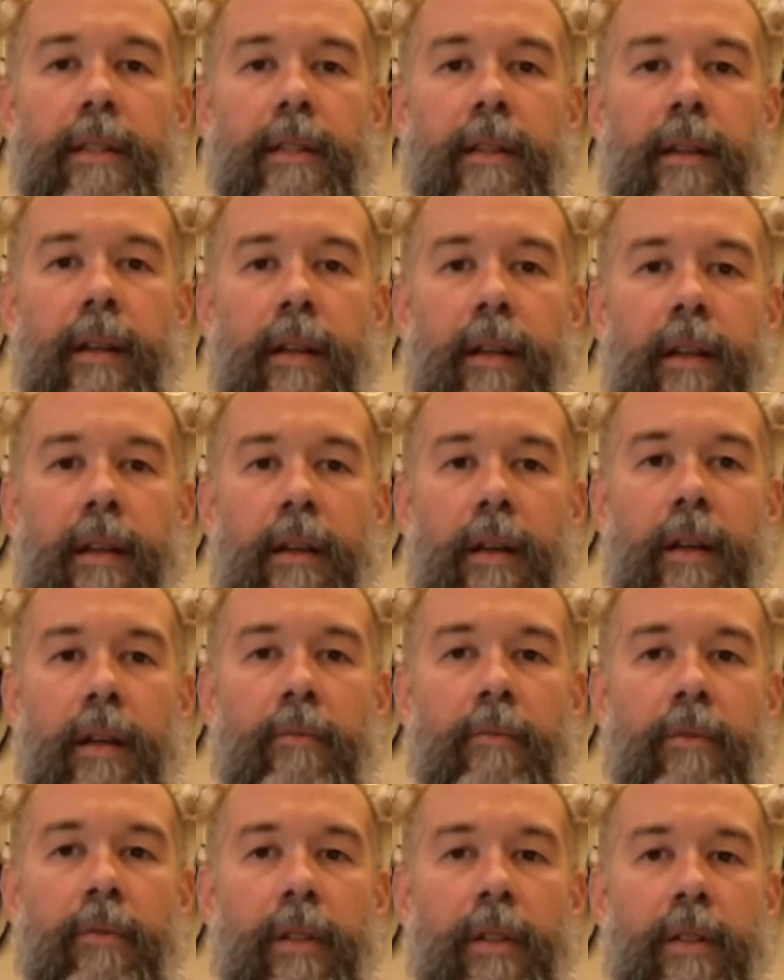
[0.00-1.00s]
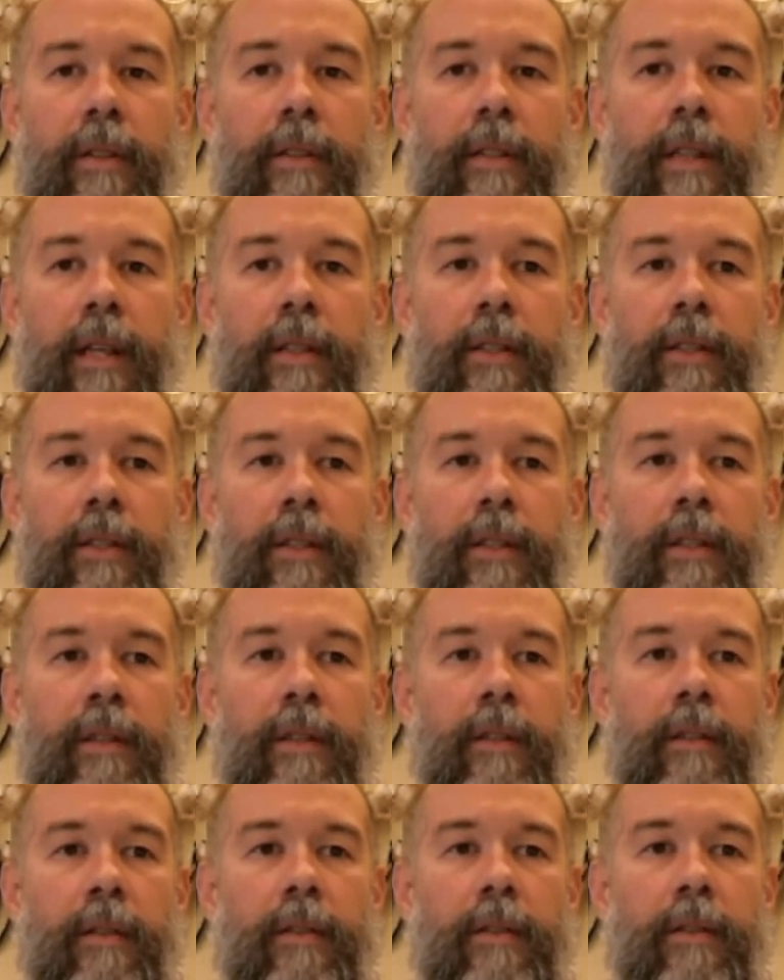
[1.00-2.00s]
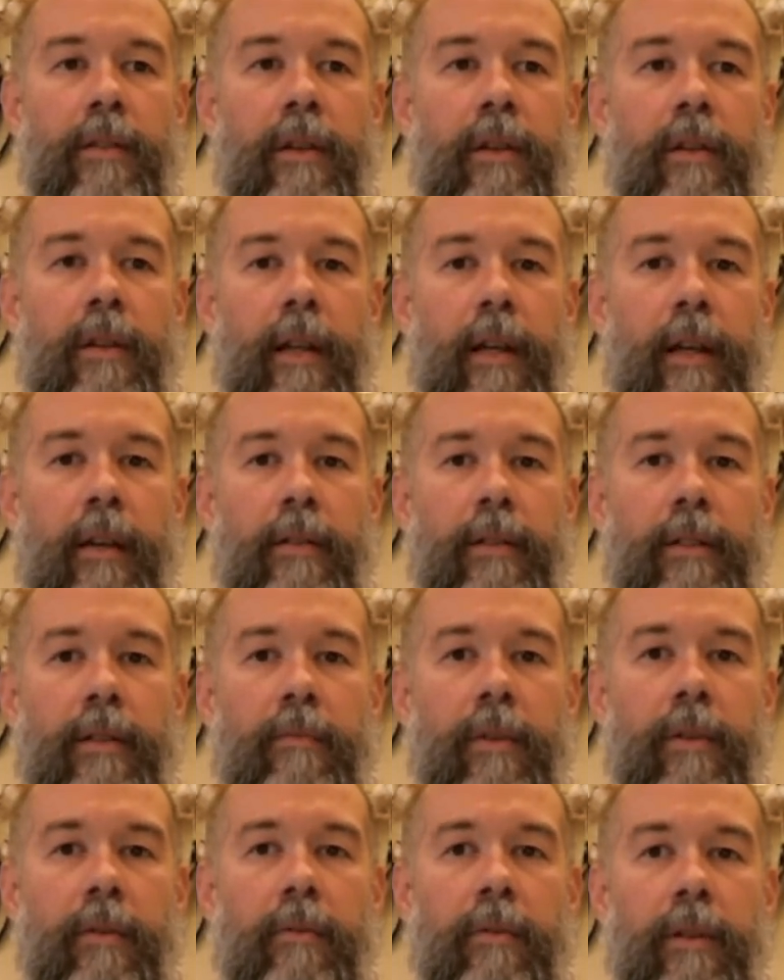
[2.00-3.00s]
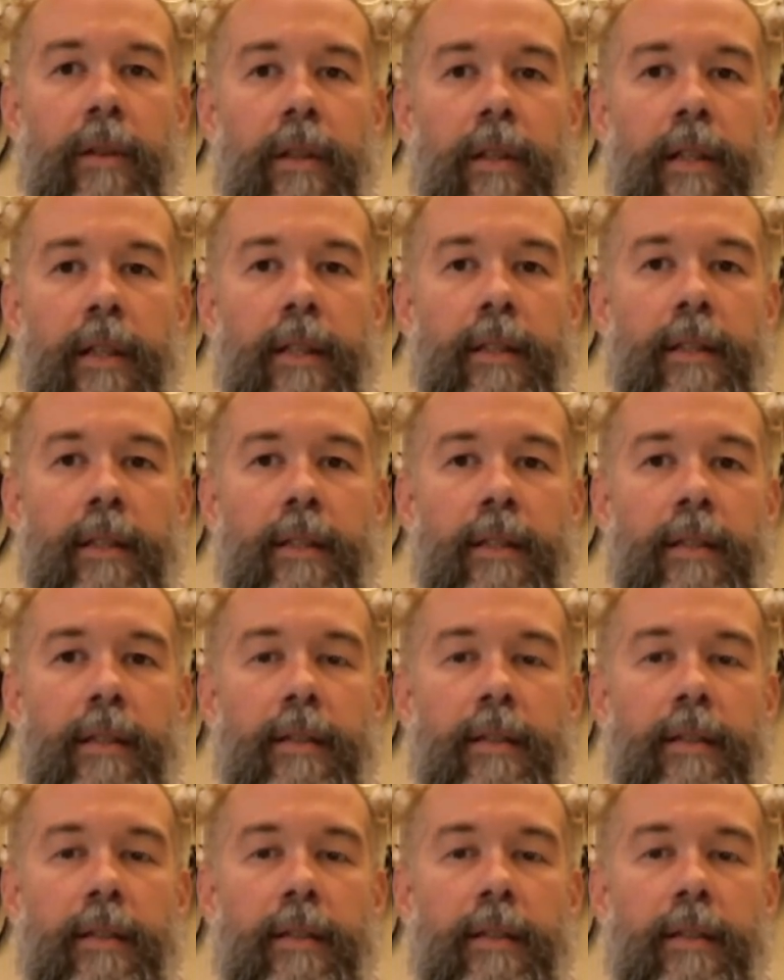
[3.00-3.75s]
any obvious tension that is calling out to be released.